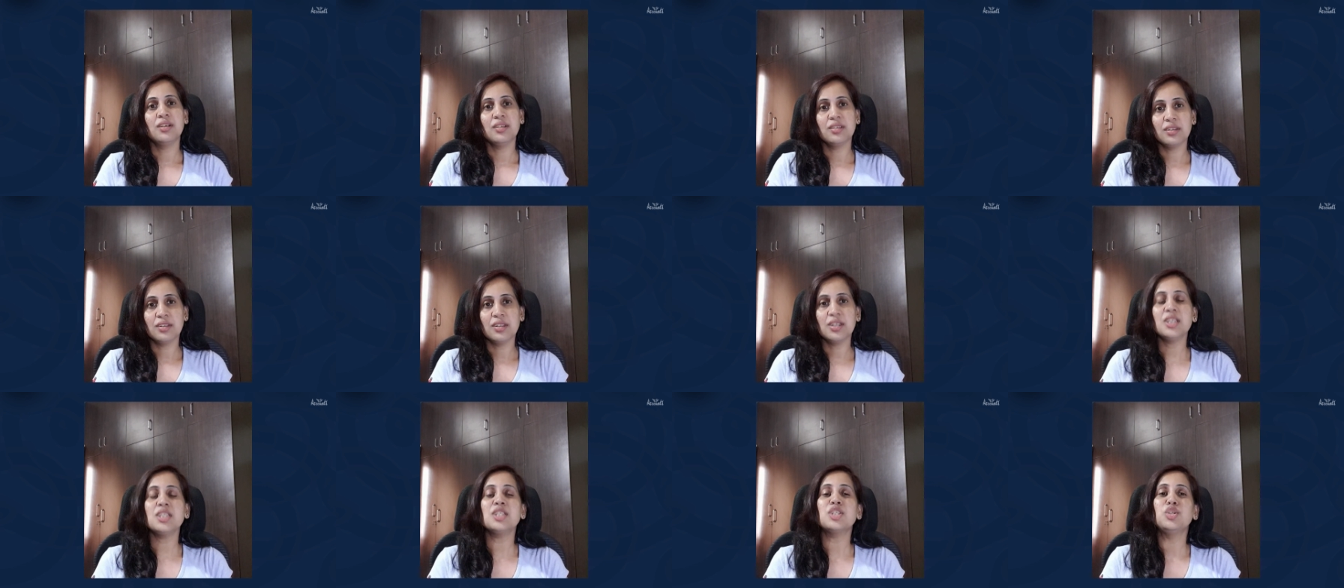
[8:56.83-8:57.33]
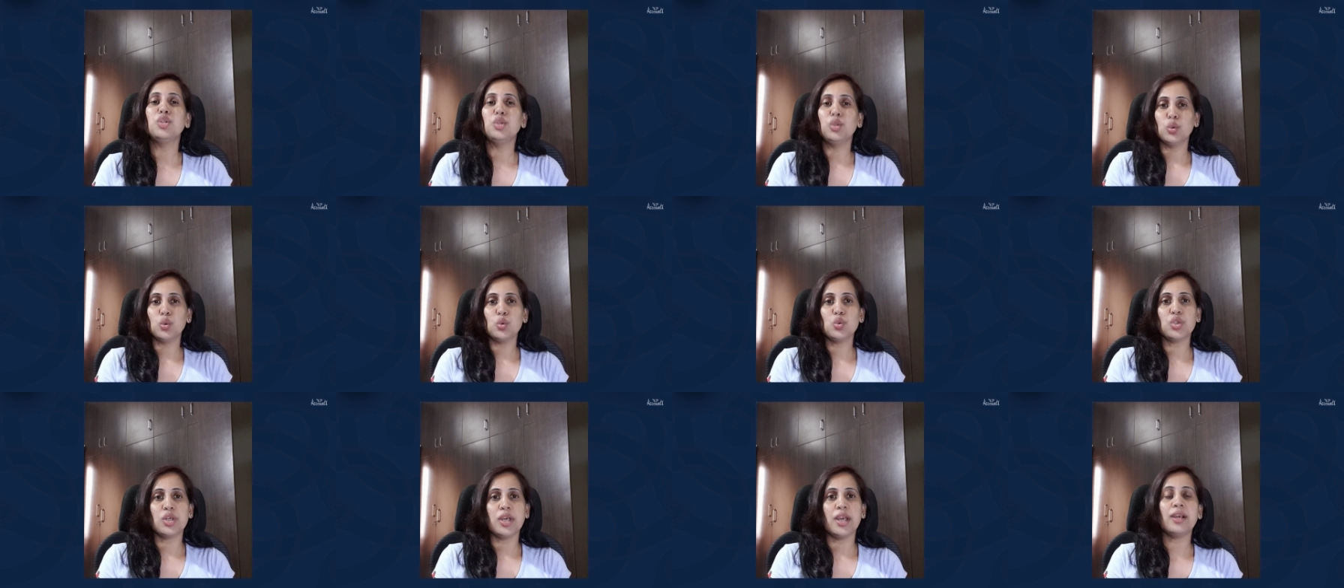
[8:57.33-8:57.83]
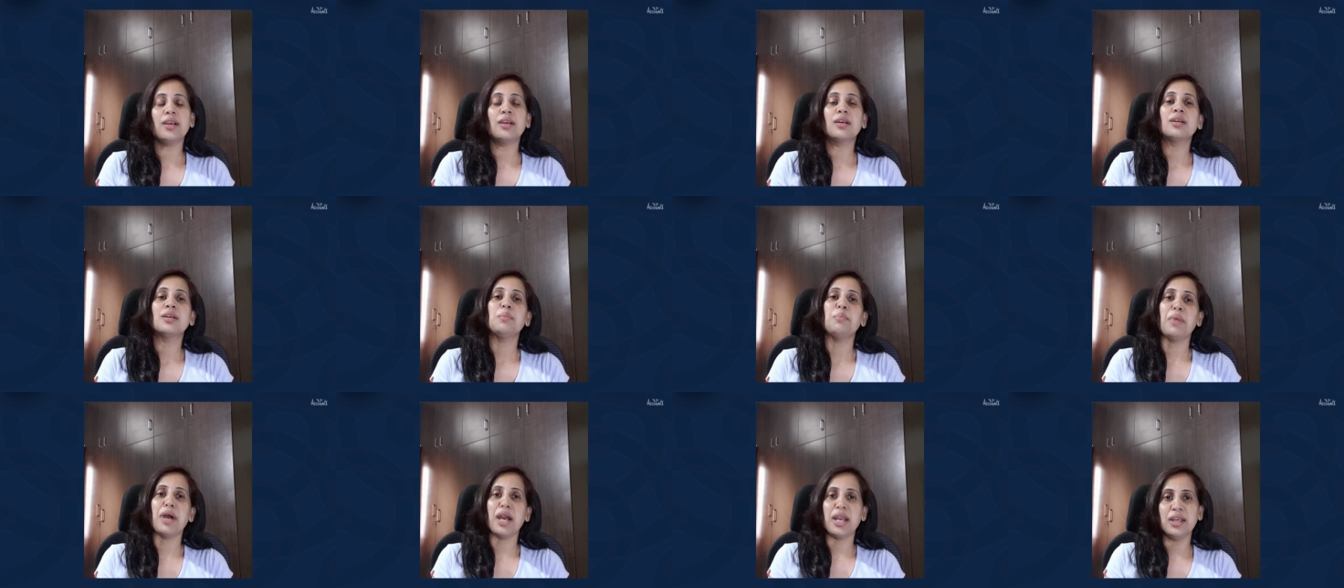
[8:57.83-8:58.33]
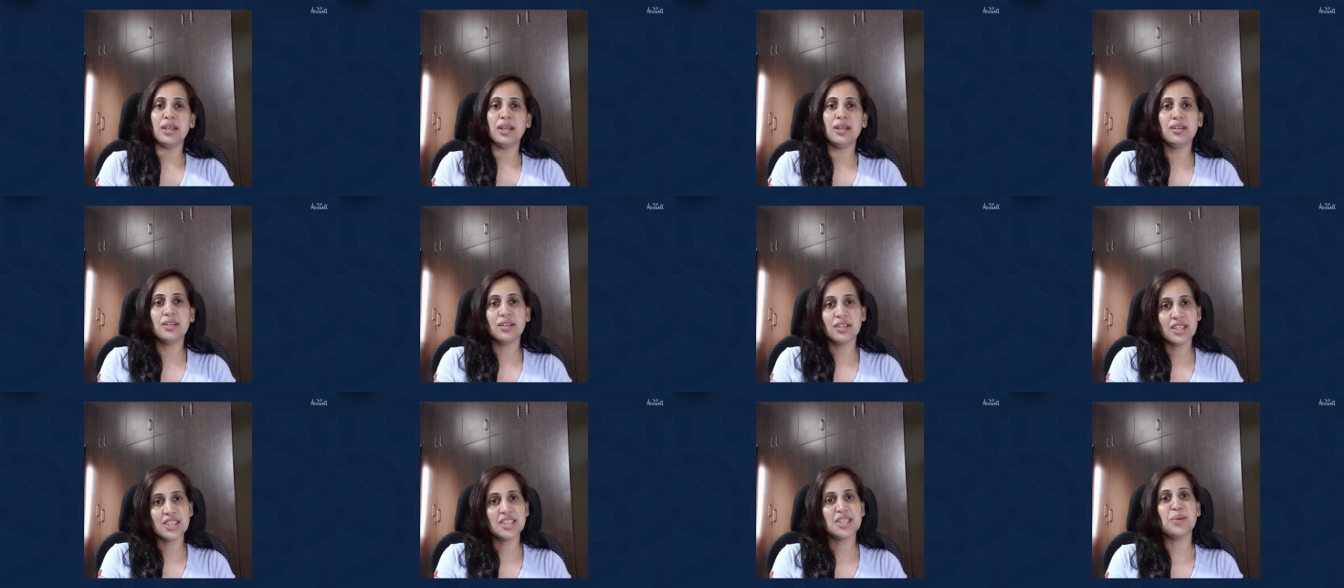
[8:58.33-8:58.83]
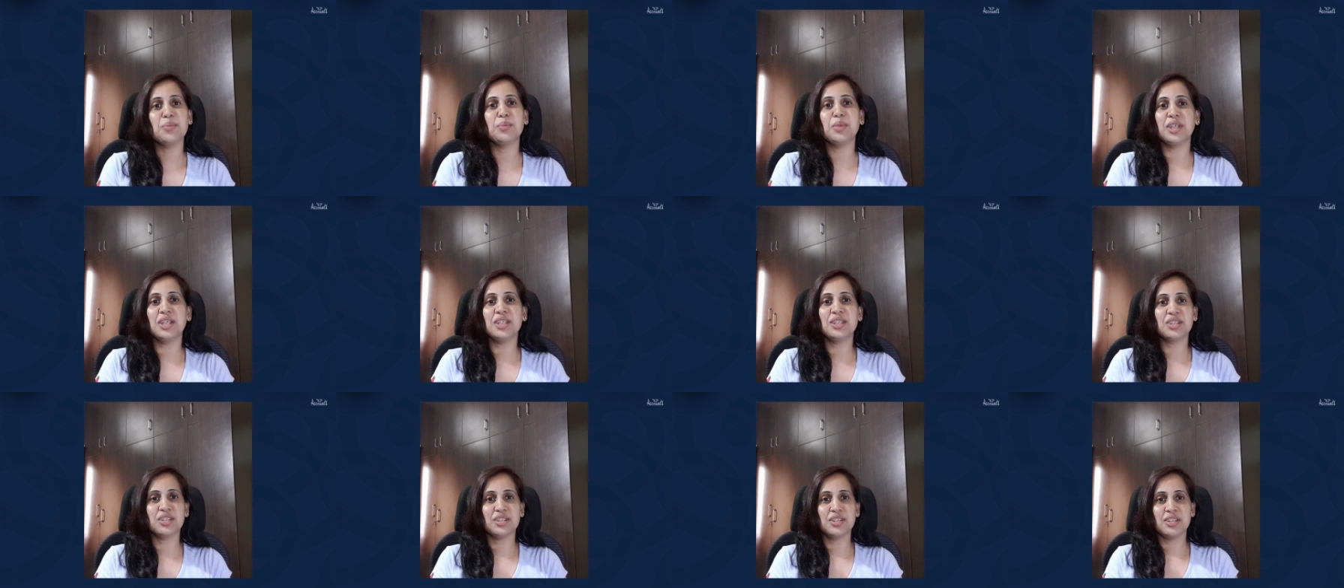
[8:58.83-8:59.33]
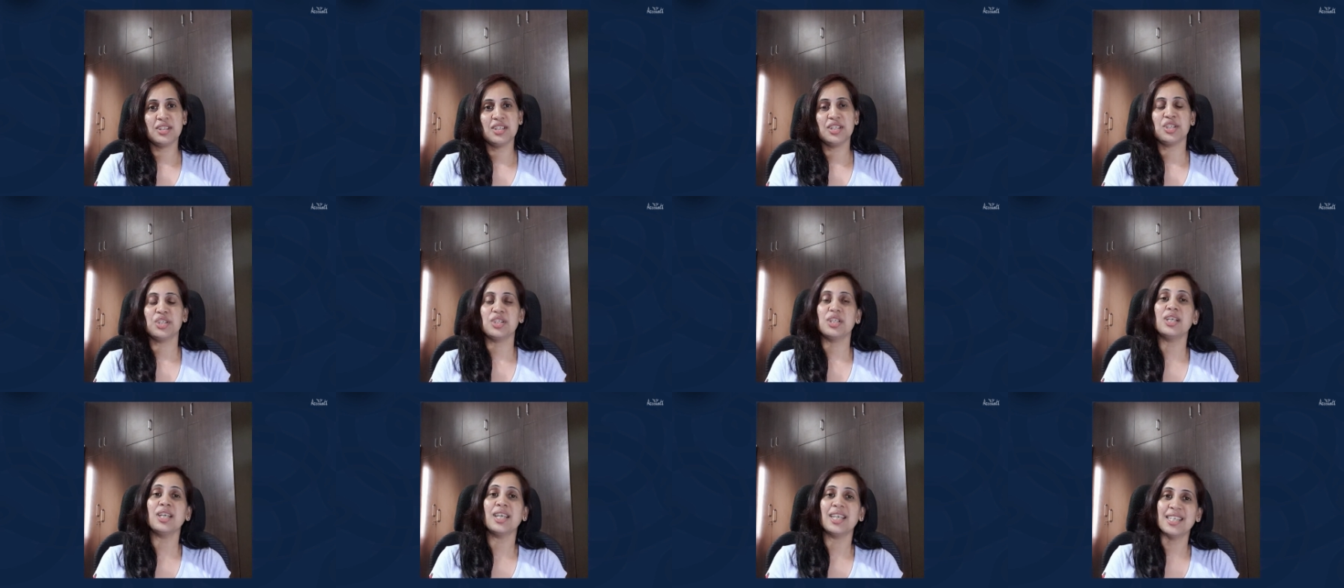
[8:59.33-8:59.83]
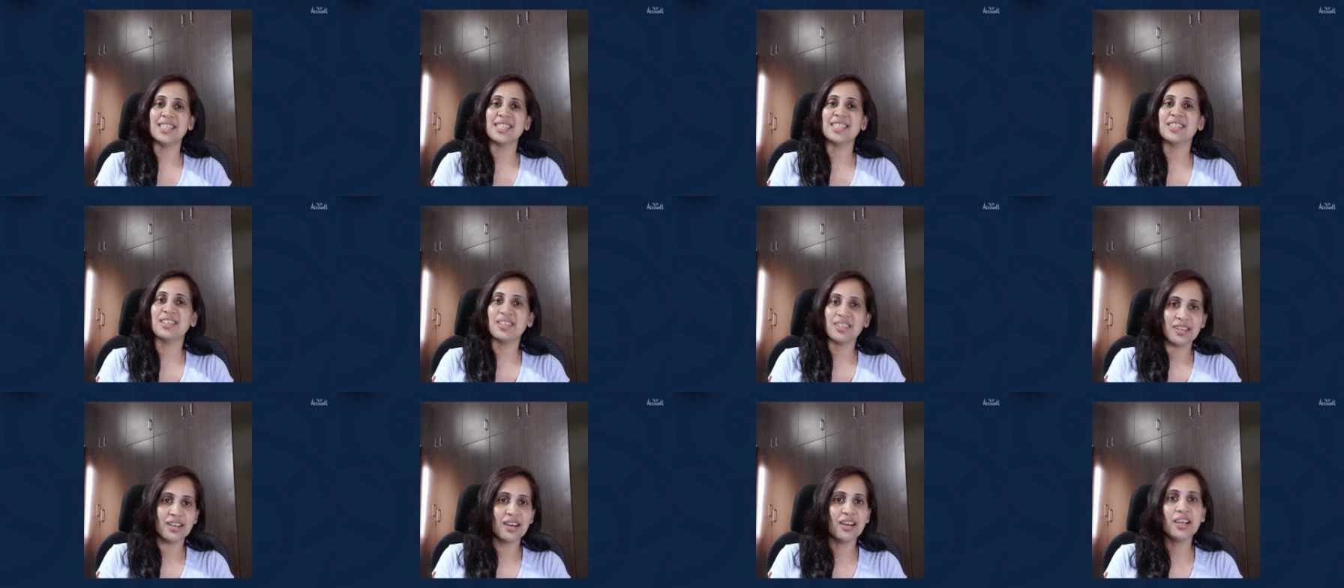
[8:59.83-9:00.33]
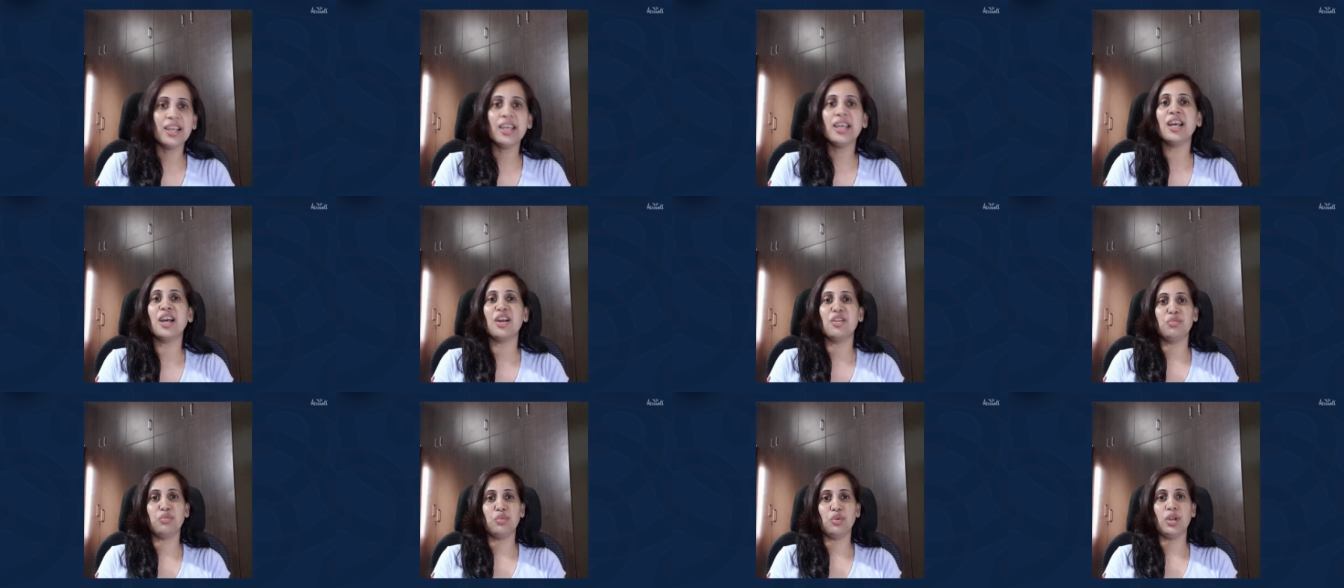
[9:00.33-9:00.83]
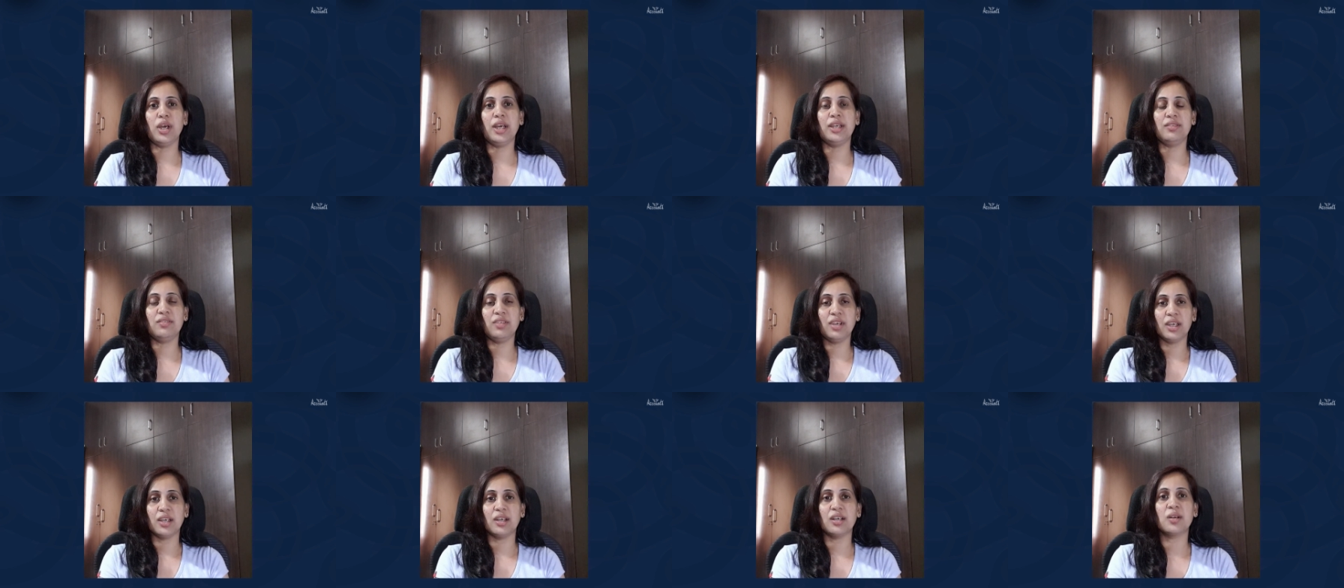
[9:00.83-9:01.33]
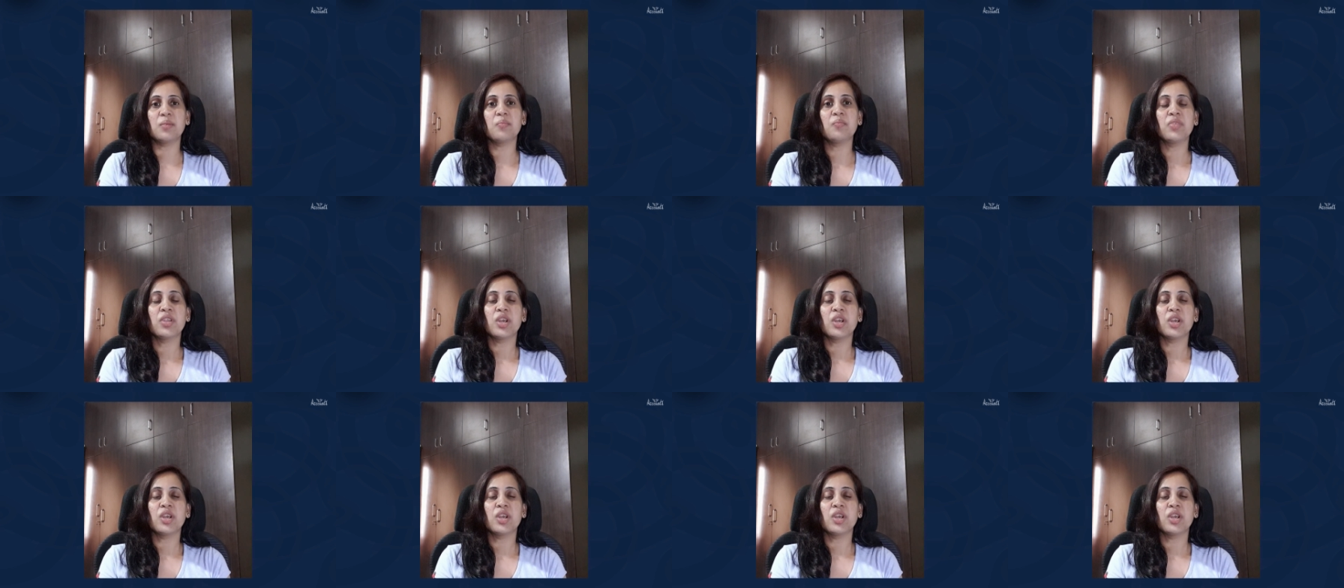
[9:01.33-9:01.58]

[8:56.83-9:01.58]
this new check, mandatory summary generation, is really helpful, I think,